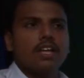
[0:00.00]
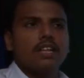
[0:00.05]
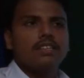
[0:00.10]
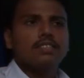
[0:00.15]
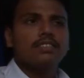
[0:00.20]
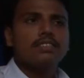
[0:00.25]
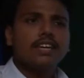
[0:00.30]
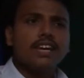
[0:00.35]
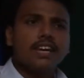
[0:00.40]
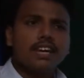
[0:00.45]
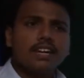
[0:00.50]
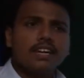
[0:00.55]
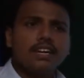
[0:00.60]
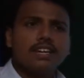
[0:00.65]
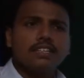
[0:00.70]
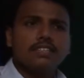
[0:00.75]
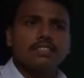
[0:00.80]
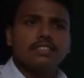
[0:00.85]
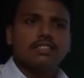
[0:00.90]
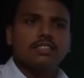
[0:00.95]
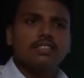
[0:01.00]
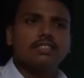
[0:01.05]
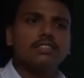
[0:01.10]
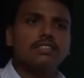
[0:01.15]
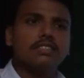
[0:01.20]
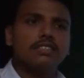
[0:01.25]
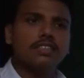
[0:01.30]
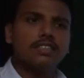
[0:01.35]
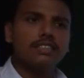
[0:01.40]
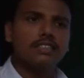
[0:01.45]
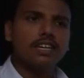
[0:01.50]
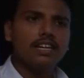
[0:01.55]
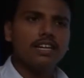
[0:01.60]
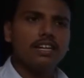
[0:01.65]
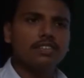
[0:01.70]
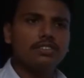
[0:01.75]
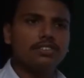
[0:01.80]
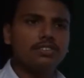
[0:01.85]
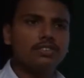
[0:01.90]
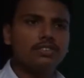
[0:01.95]
The second condition is the
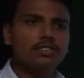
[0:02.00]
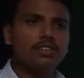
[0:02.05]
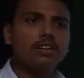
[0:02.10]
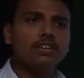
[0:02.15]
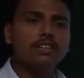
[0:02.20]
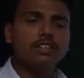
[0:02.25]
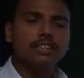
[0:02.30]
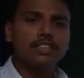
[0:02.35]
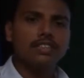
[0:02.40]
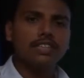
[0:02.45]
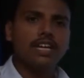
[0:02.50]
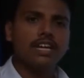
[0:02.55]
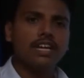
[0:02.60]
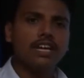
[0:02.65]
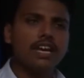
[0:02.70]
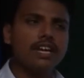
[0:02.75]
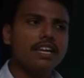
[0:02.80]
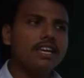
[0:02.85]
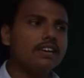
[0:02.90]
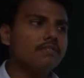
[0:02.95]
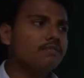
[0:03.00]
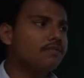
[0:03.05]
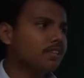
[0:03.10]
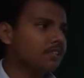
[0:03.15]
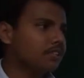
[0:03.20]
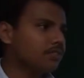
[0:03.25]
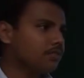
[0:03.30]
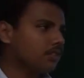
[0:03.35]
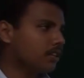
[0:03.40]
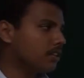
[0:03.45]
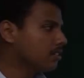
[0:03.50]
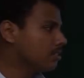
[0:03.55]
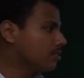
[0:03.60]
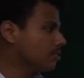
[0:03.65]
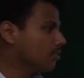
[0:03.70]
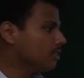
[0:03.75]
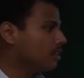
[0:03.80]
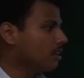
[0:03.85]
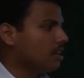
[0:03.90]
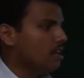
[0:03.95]
seller should not retain any effective
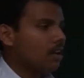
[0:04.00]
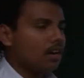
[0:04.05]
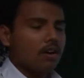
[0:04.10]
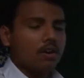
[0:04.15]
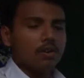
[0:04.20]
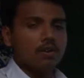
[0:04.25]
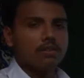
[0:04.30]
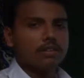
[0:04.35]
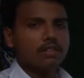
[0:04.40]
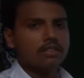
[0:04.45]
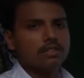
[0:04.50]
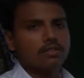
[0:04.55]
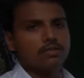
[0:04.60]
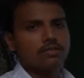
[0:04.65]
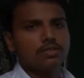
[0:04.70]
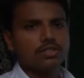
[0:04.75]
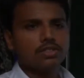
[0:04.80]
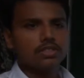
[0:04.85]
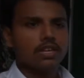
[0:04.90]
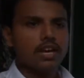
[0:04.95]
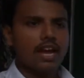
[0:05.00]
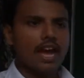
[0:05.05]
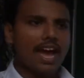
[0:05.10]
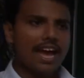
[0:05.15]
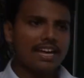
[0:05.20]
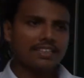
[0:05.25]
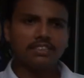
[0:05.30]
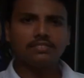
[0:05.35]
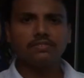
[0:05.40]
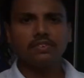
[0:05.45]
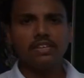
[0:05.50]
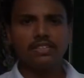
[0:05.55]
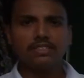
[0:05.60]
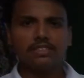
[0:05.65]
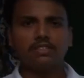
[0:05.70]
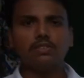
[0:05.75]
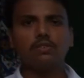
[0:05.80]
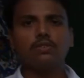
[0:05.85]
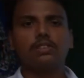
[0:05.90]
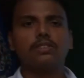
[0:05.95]
control over the goods as if he is
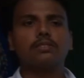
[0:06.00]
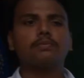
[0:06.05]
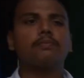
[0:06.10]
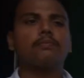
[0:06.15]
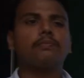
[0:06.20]
an owner.